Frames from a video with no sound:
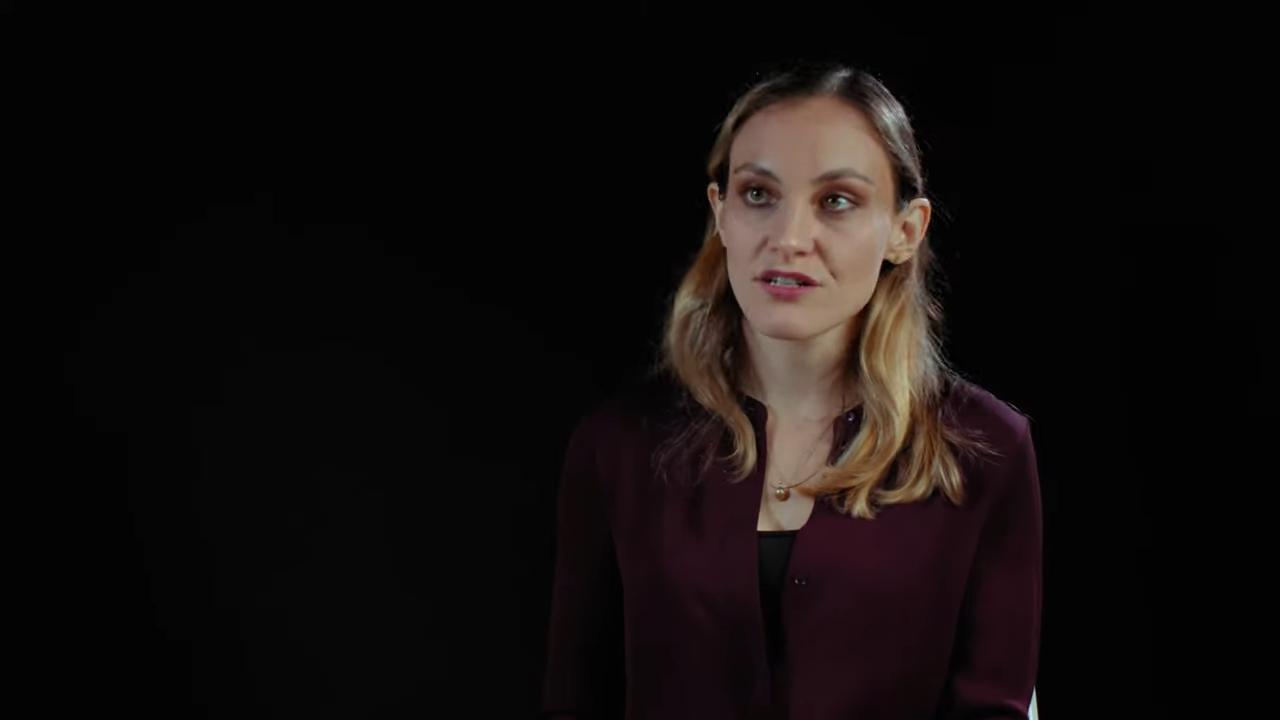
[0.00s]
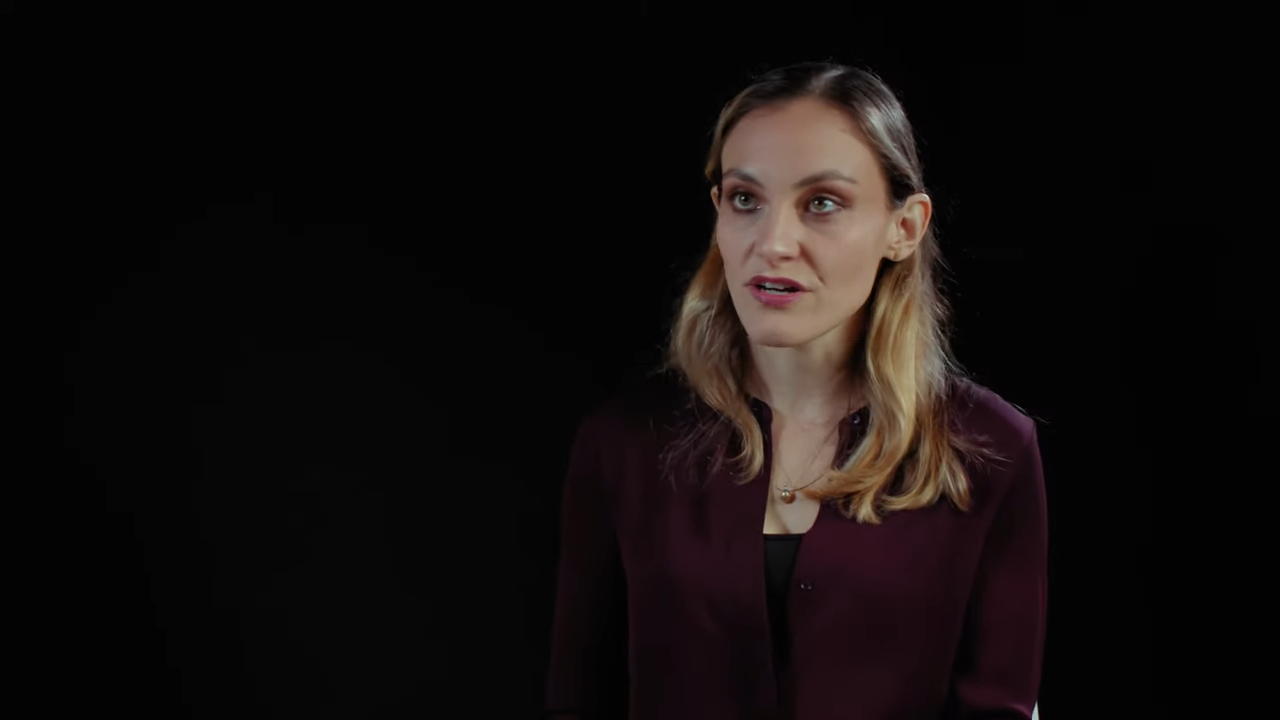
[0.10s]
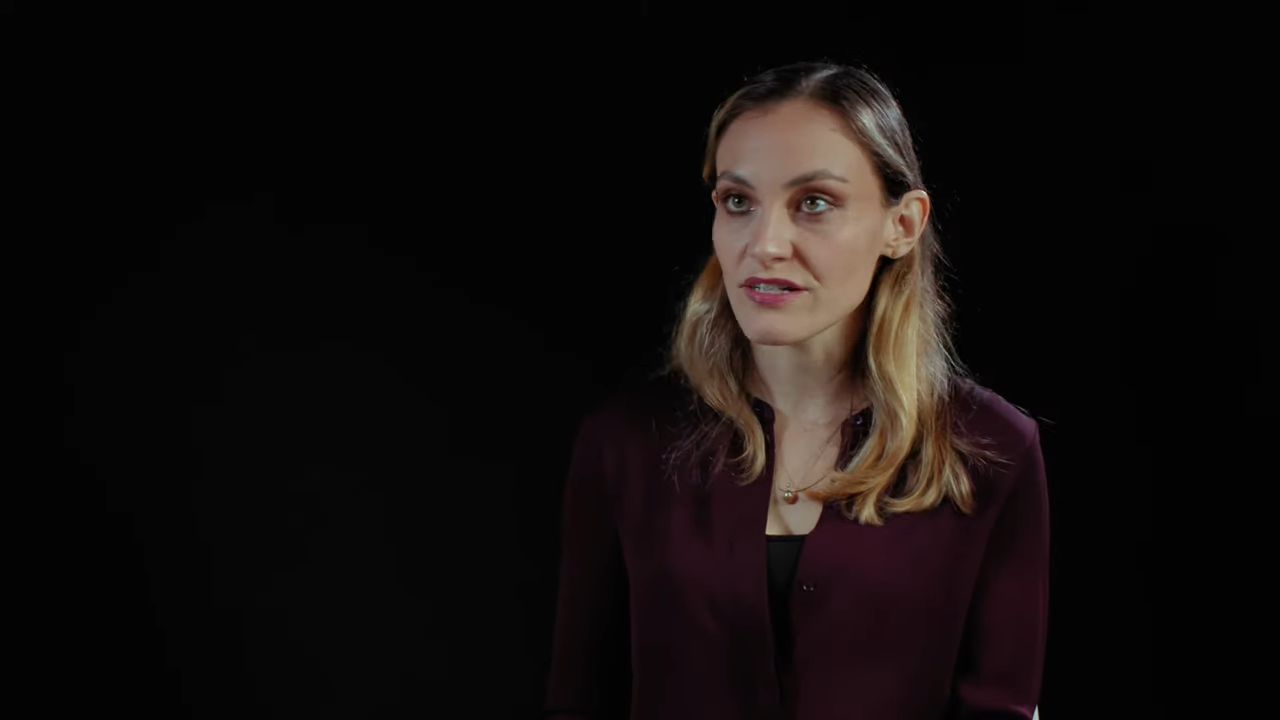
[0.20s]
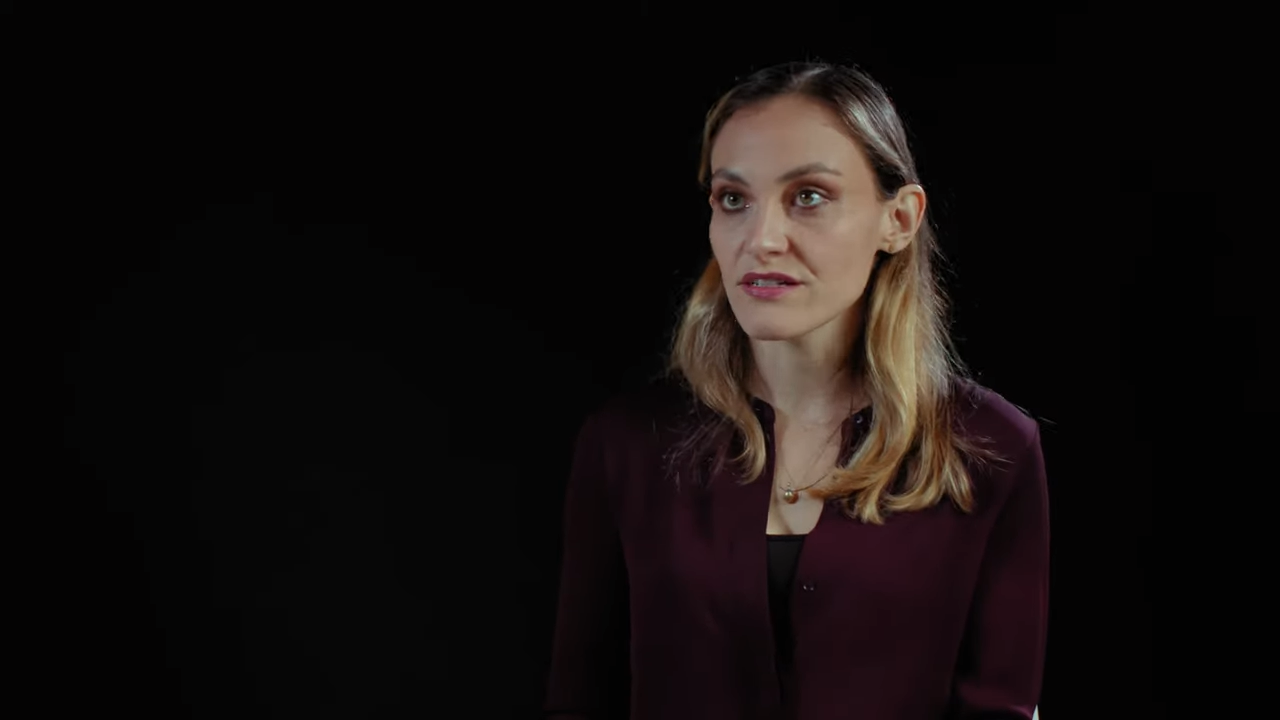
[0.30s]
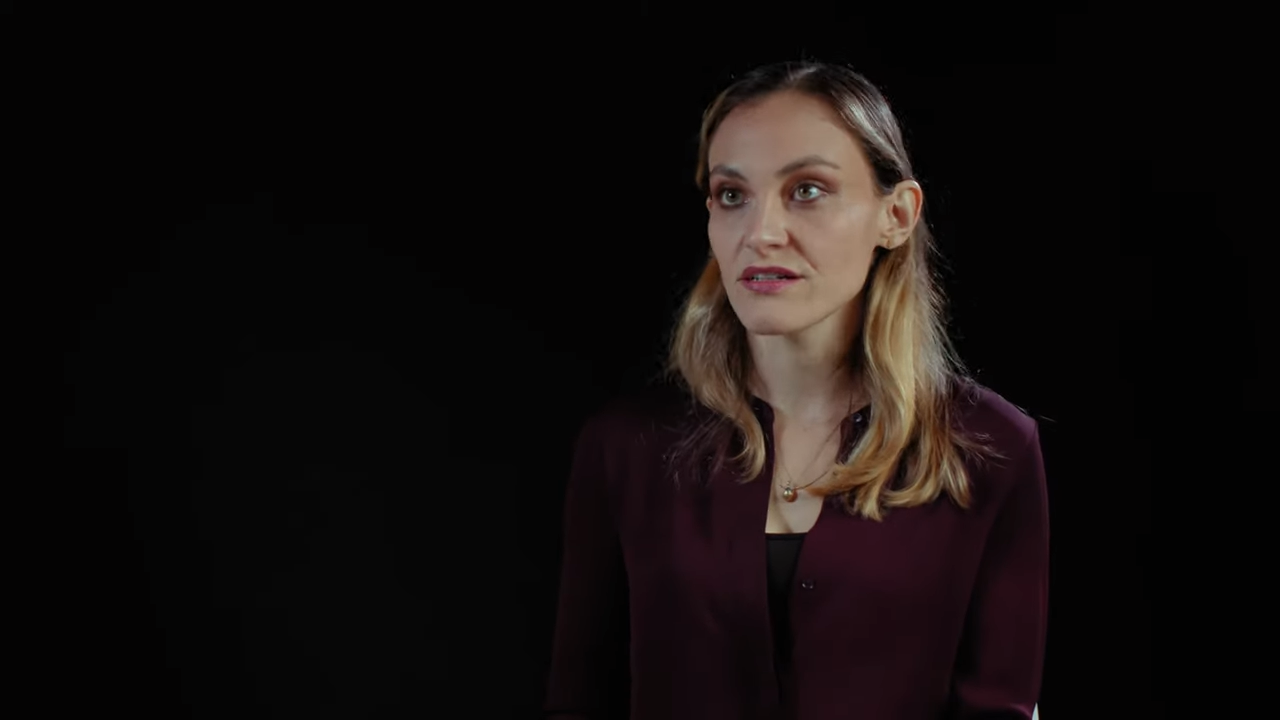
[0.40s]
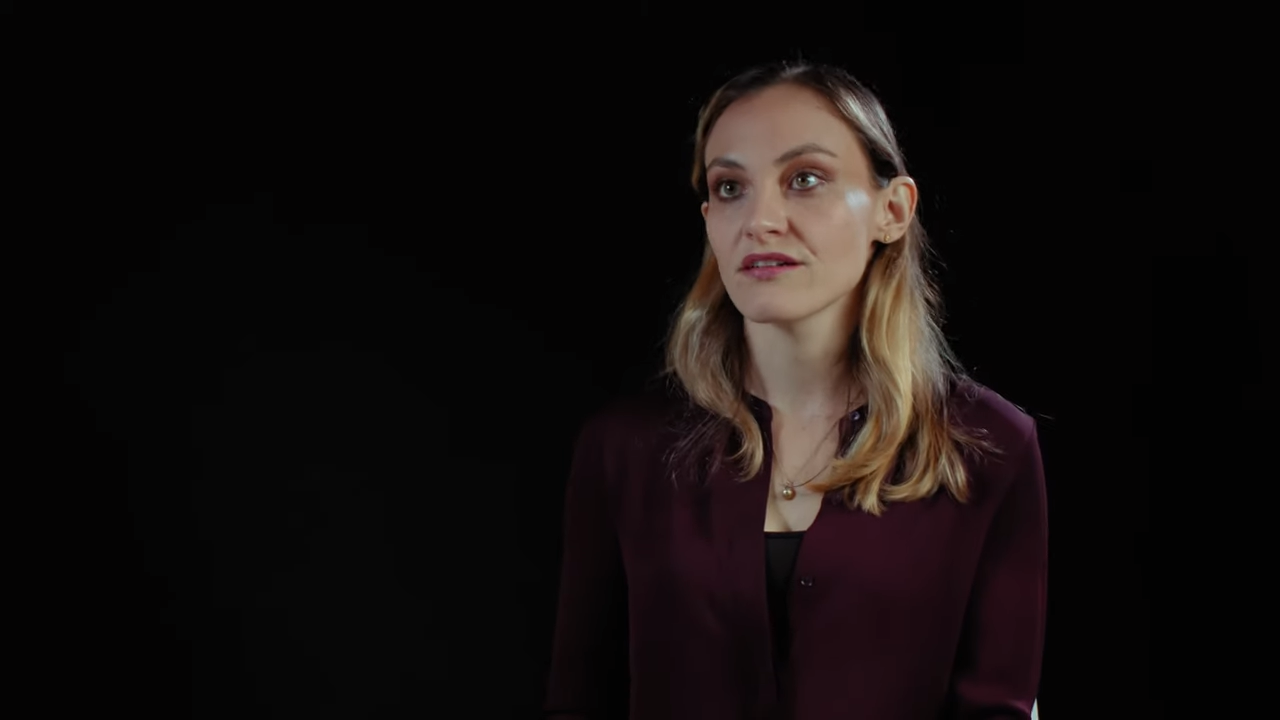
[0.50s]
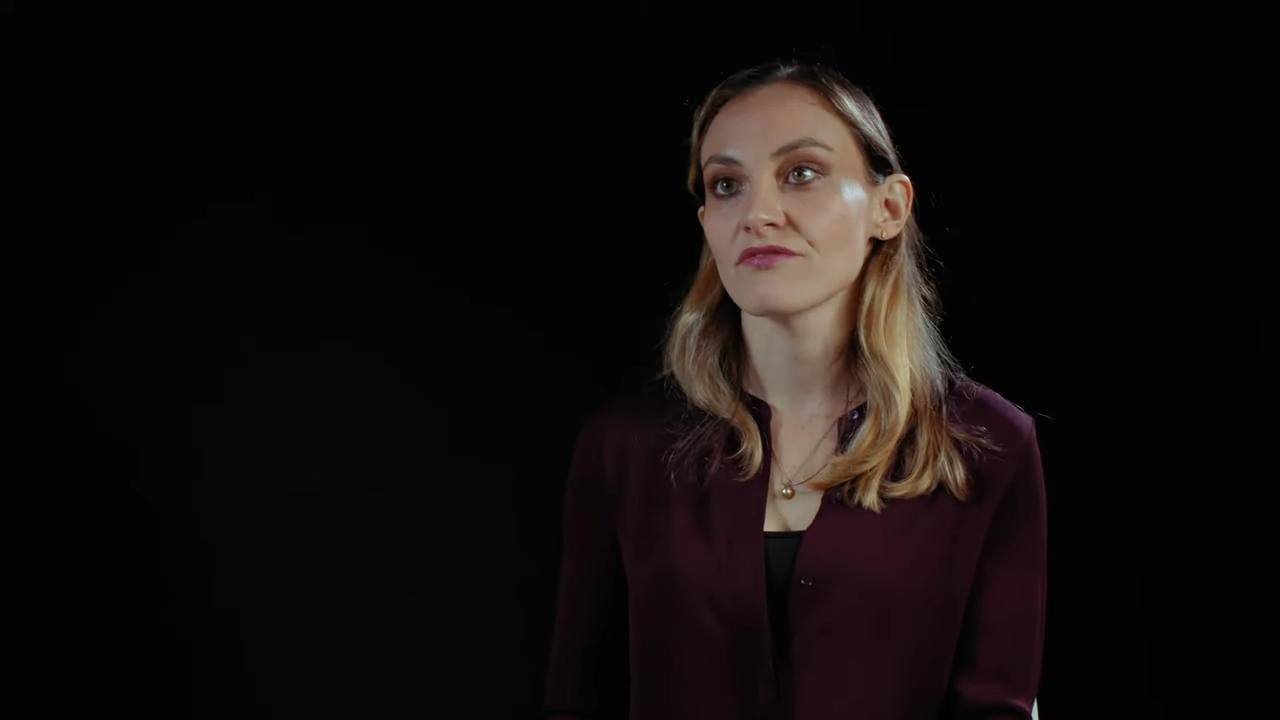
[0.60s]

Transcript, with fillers: correcting